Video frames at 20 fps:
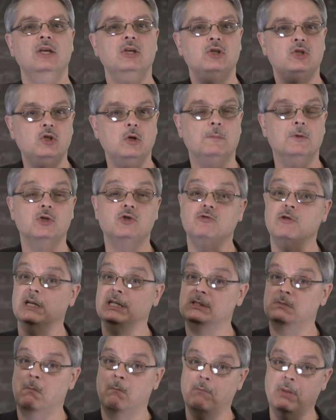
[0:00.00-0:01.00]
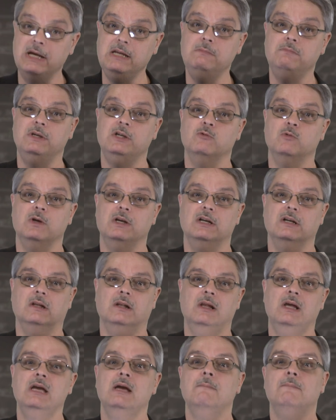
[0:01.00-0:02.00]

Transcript: Superstrings might be real,